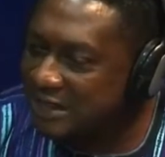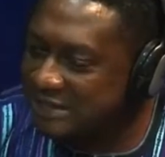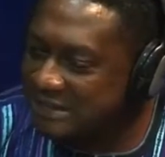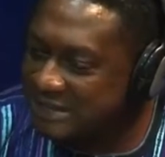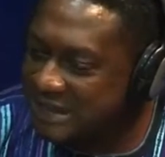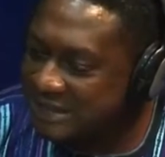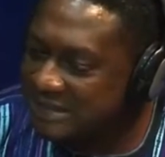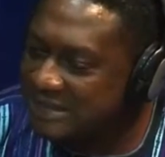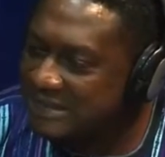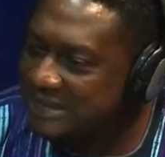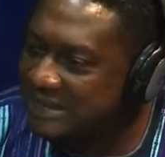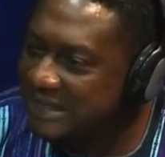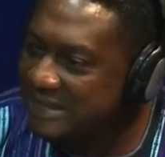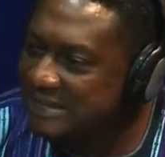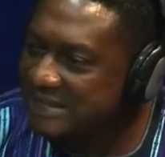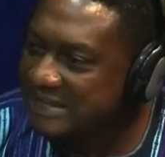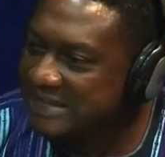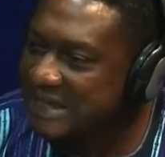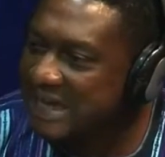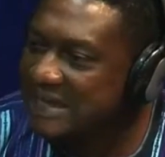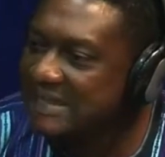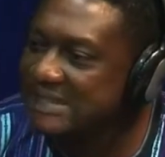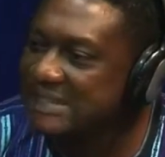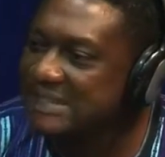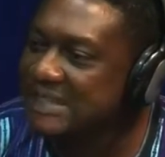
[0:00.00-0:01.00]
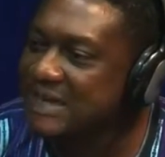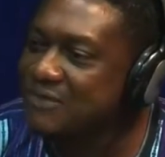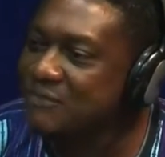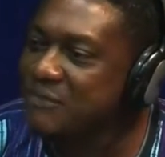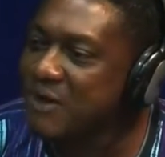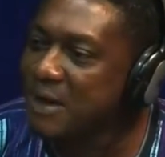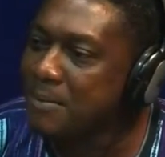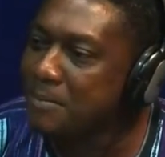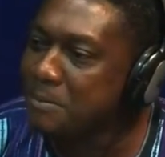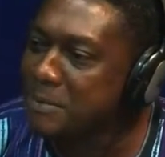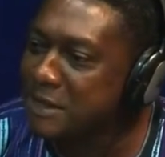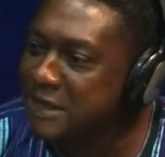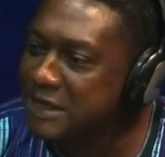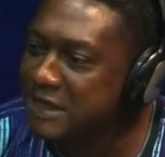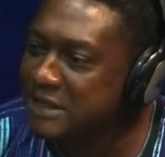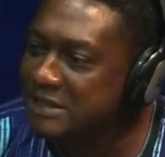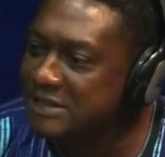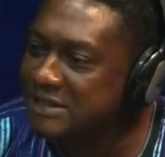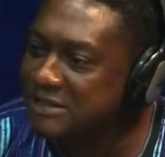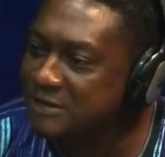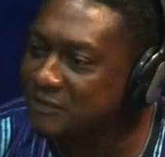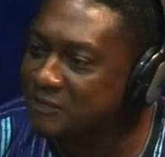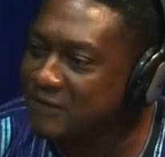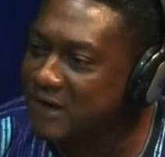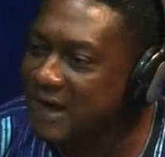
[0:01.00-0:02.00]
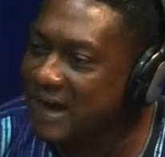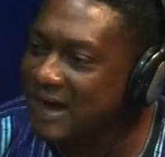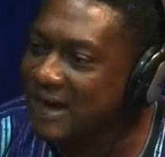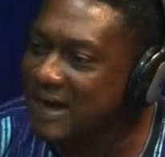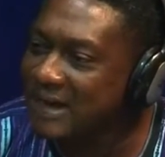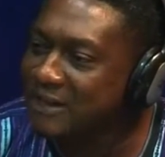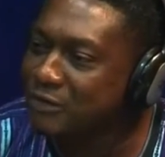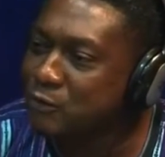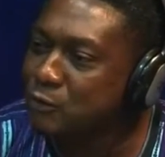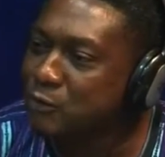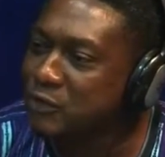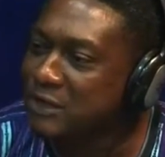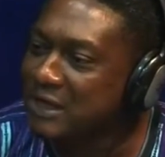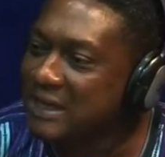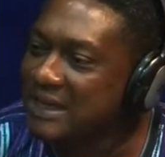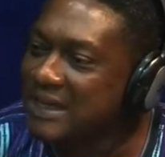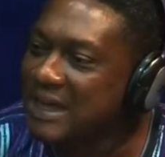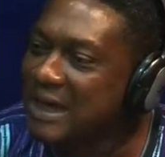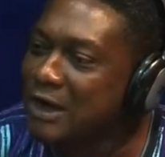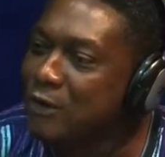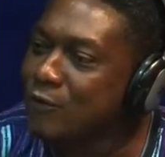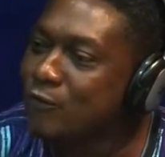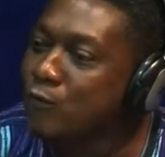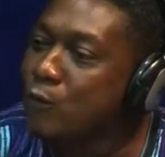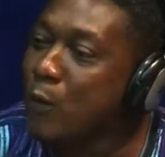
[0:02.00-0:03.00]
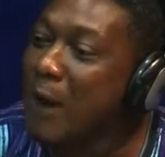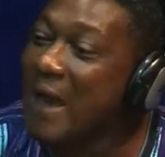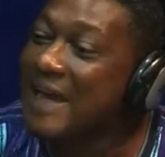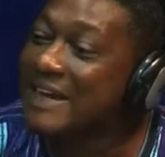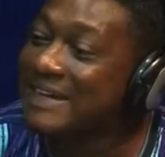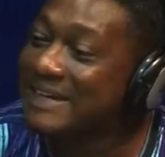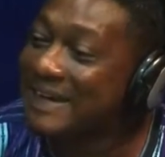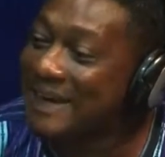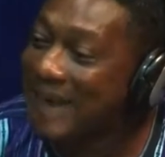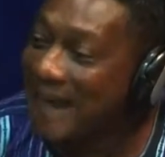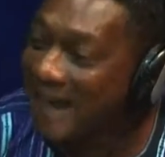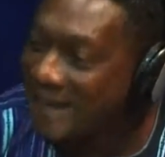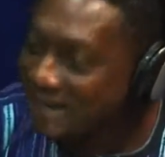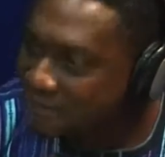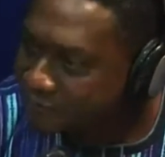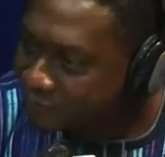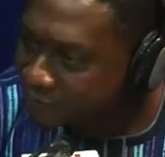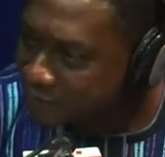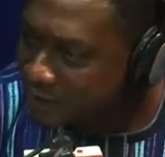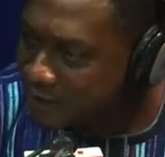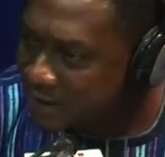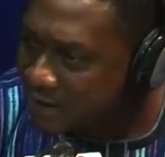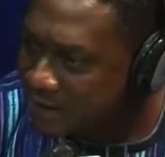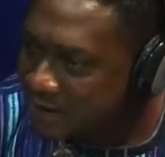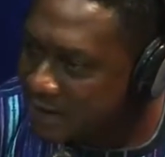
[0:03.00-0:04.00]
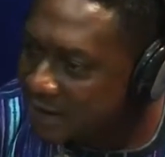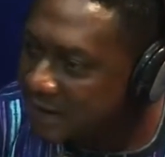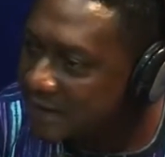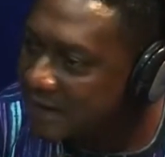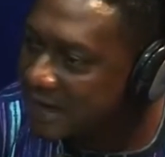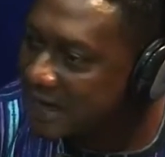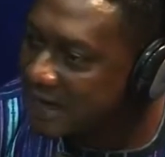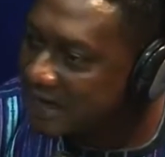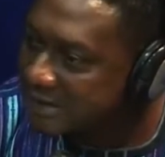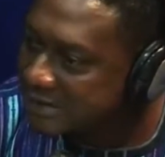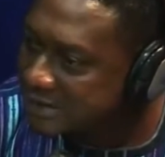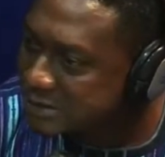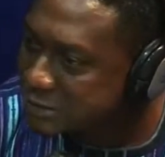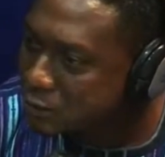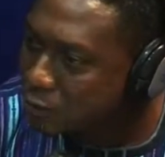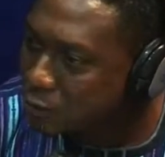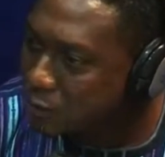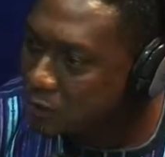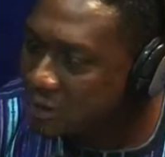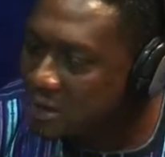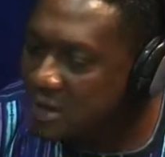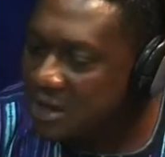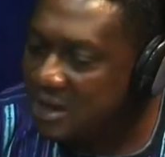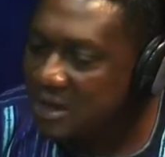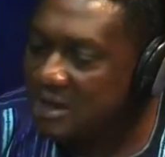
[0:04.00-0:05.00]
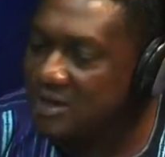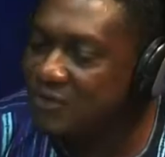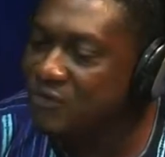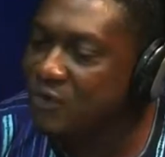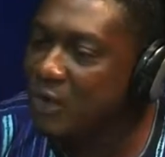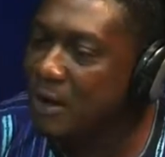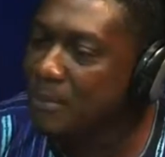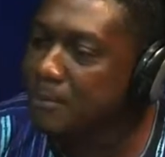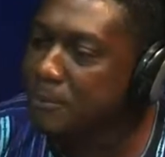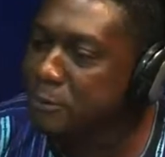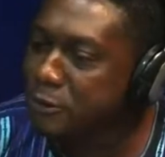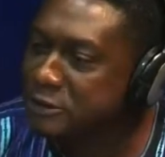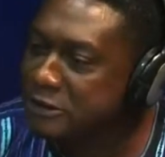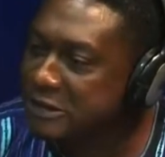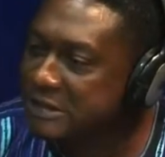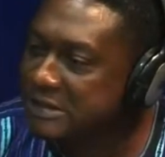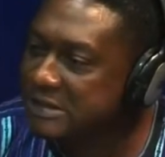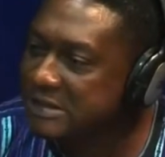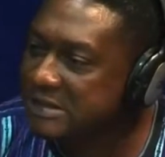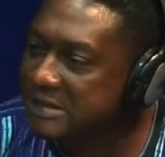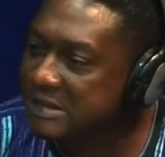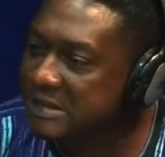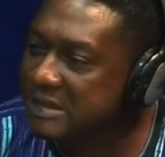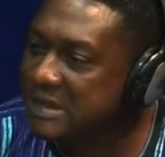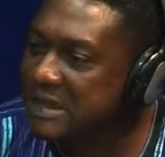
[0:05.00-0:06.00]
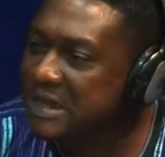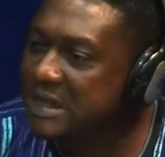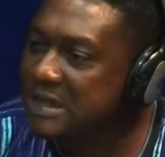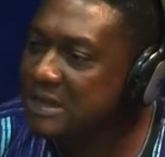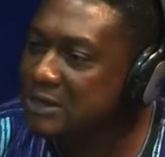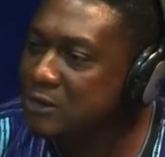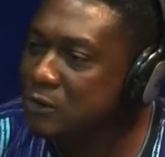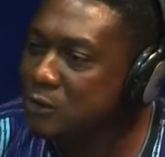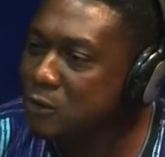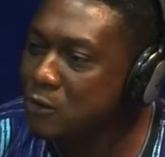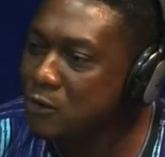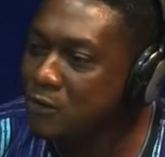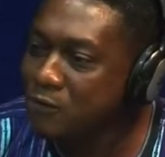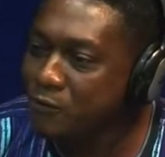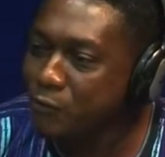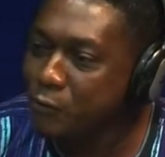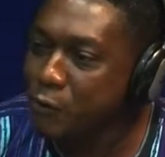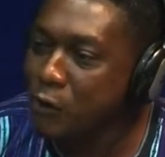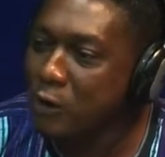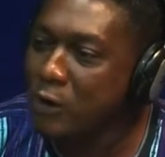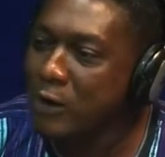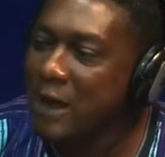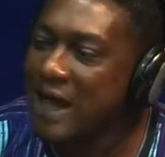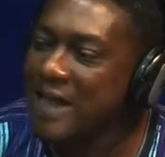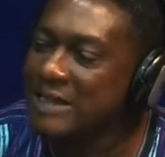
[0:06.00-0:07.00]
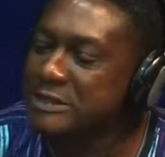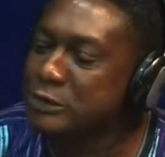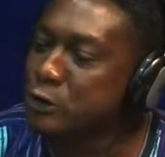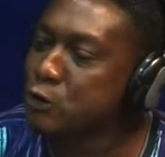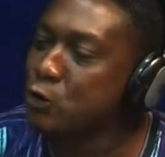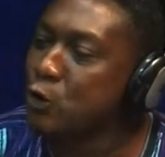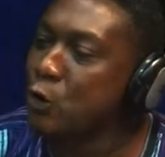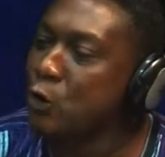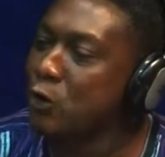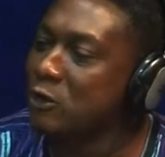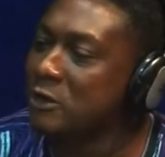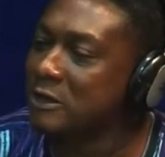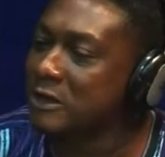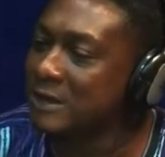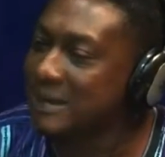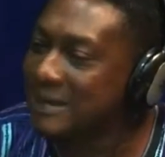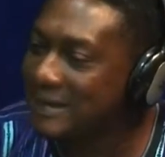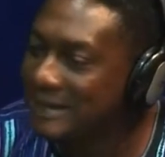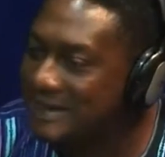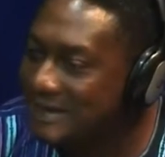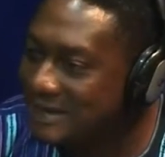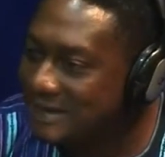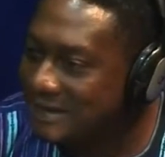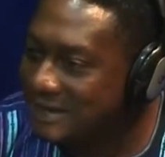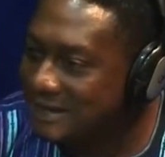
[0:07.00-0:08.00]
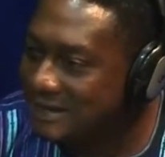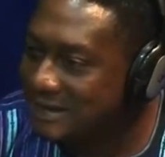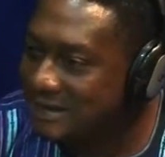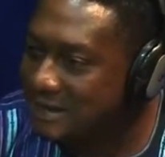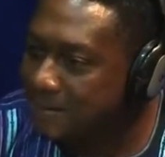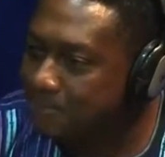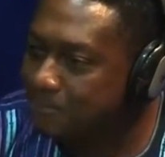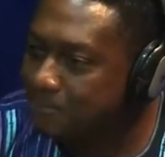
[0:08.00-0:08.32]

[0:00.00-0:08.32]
setting aside several millions of naira to take care of wildlife in Aso Rock, if you are budgeting, you know, for Aso Rock Clinic,